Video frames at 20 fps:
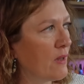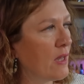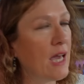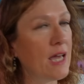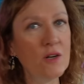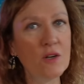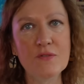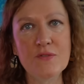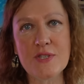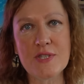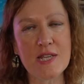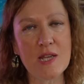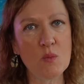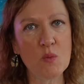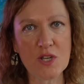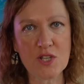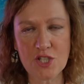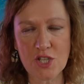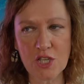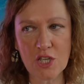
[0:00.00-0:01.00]
And obviously
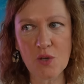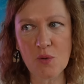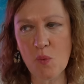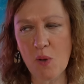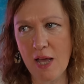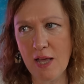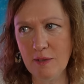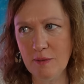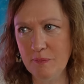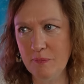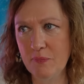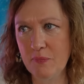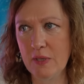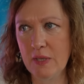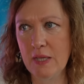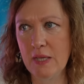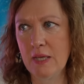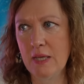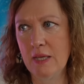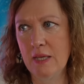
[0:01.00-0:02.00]
wishing you well.
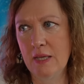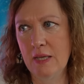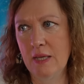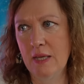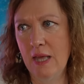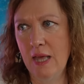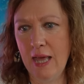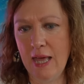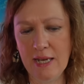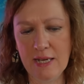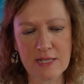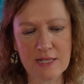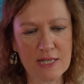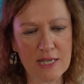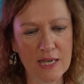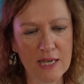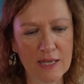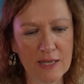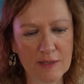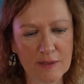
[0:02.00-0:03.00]
And
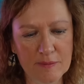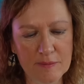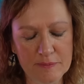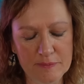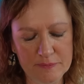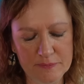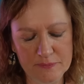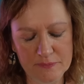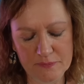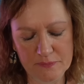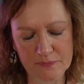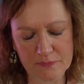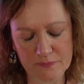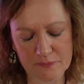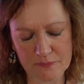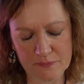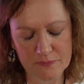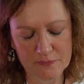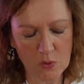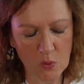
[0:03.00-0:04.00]

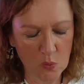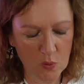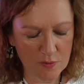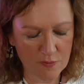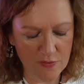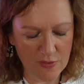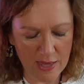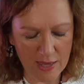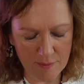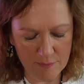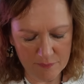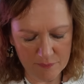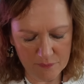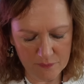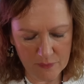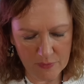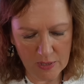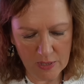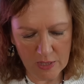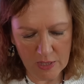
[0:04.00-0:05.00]
all of that.
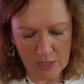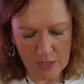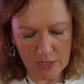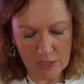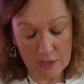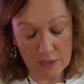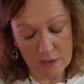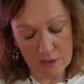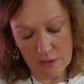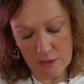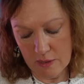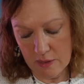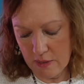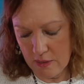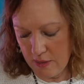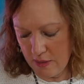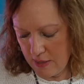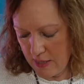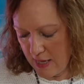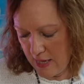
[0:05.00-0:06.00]

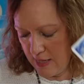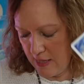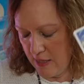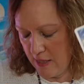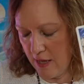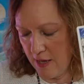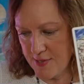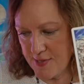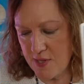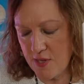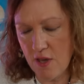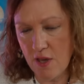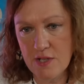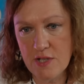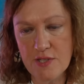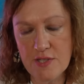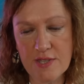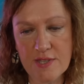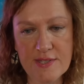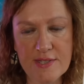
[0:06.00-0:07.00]
Okay, last
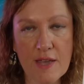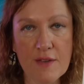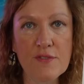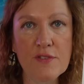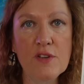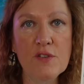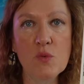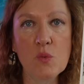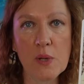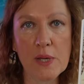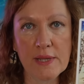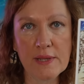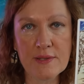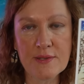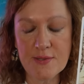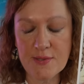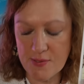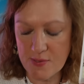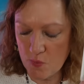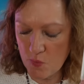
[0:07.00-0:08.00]
card is the Seven of
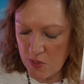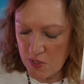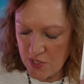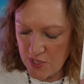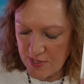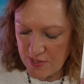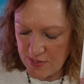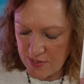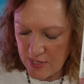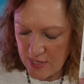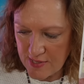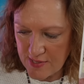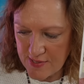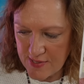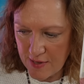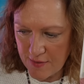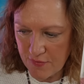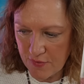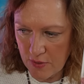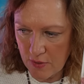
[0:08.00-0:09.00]
Winds, which is the
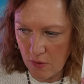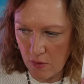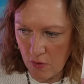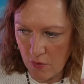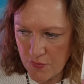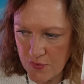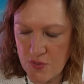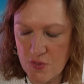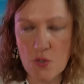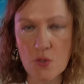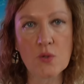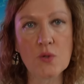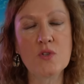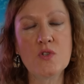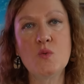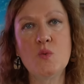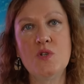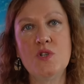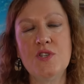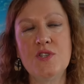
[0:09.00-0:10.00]
Seven of
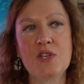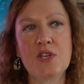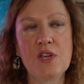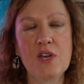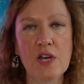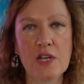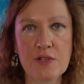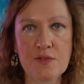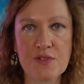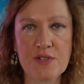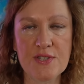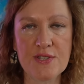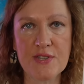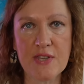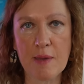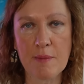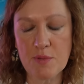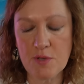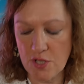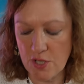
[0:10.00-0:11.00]
Swords, which is a card of
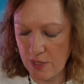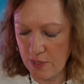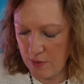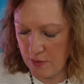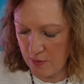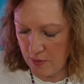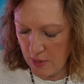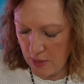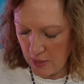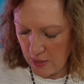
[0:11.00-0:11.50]
deception,